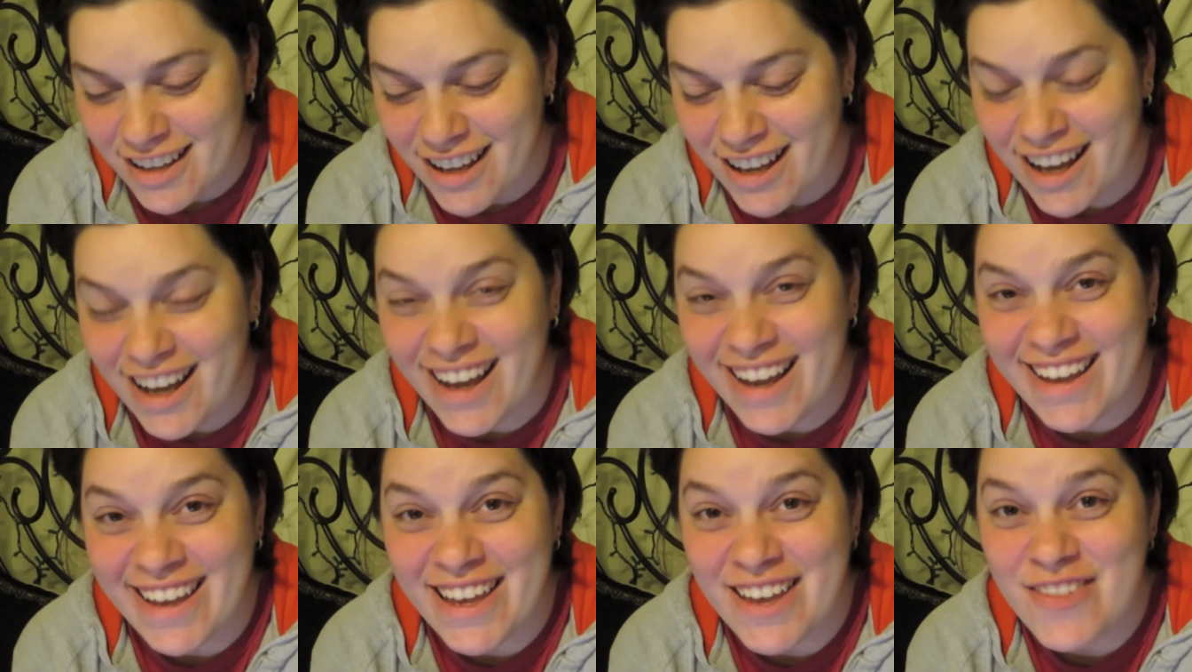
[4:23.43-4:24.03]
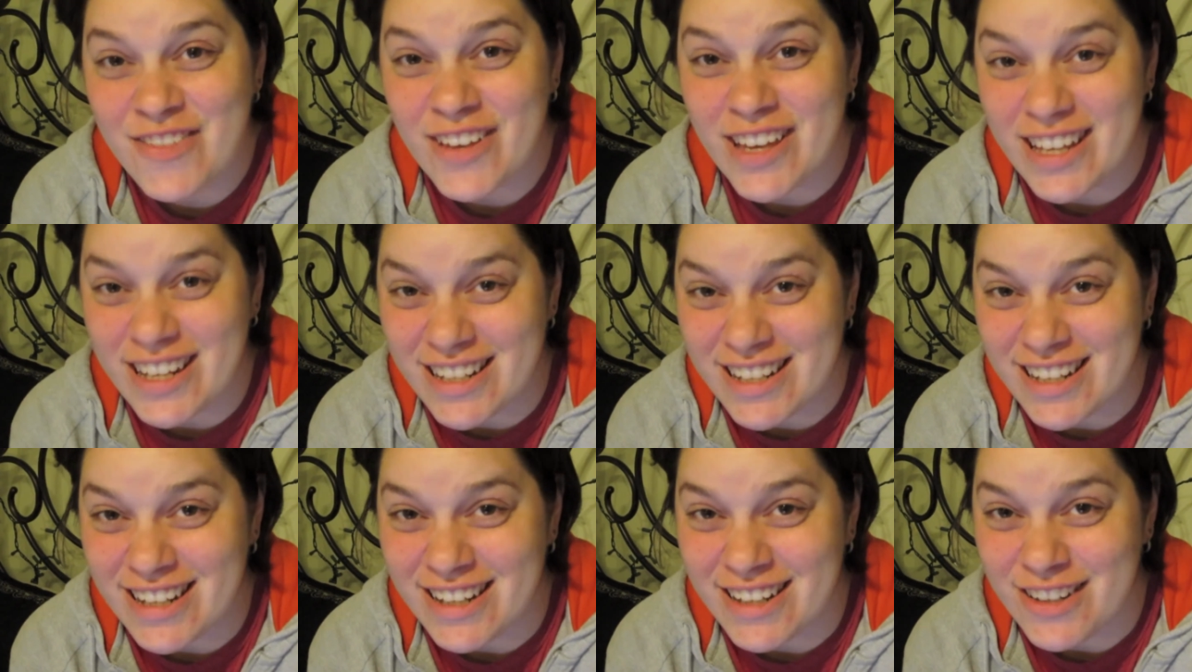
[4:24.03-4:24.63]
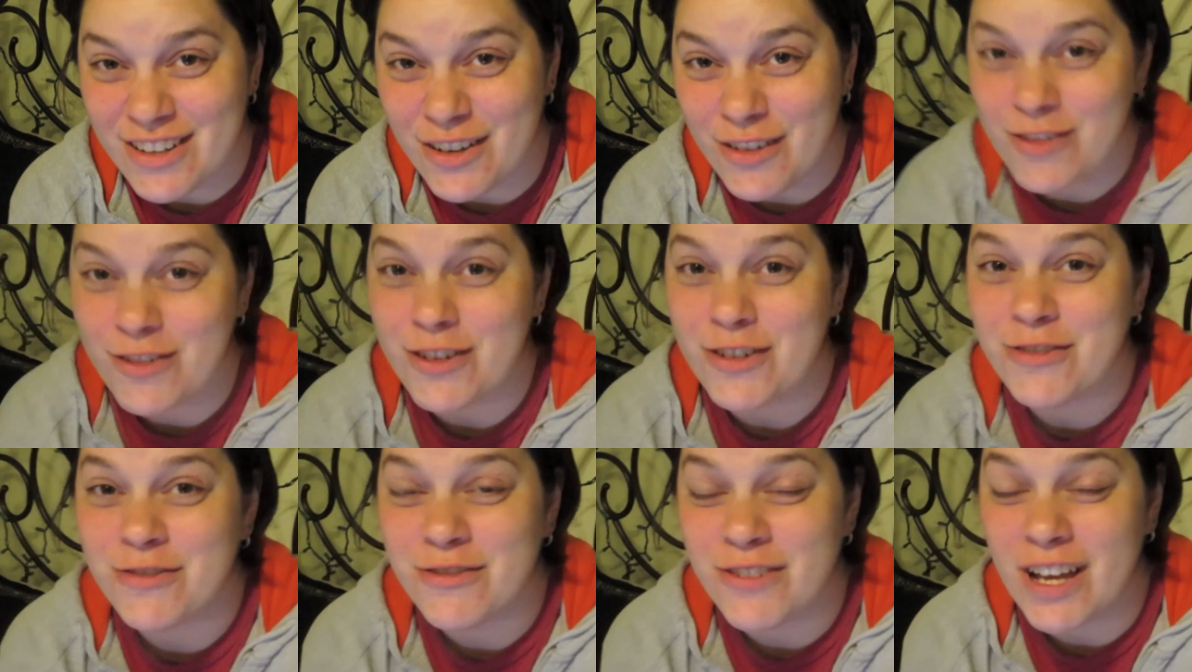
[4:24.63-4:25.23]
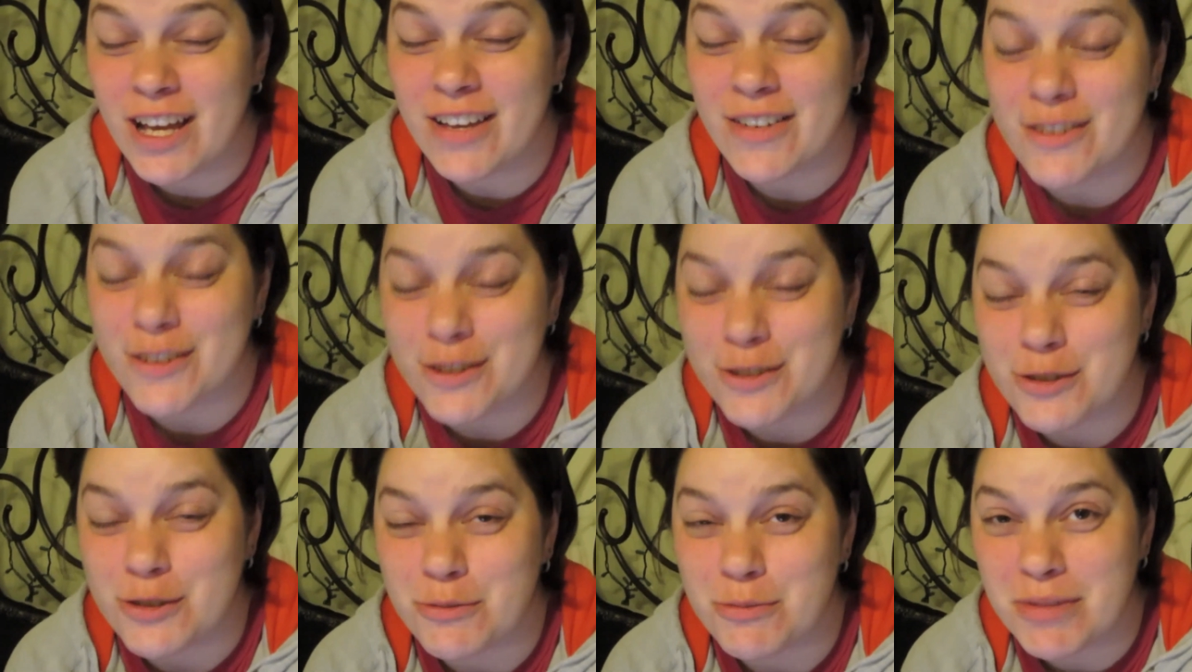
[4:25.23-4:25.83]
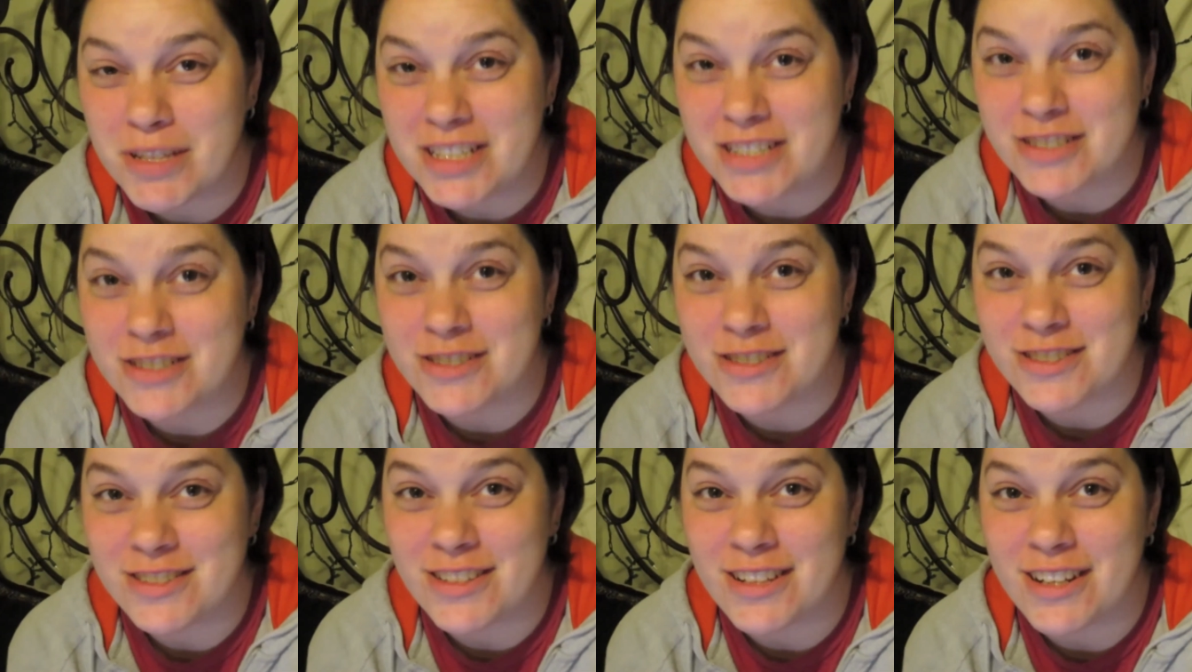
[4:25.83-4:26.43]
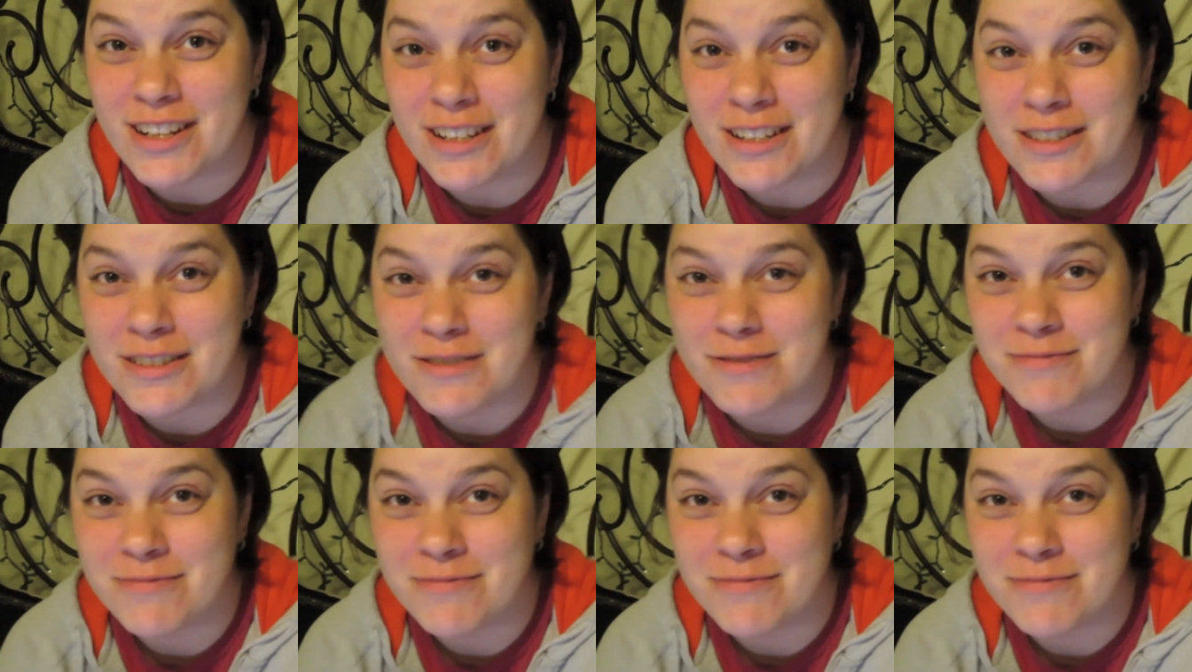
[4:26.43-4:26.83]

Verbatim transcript: I have edited over 500 pictures today.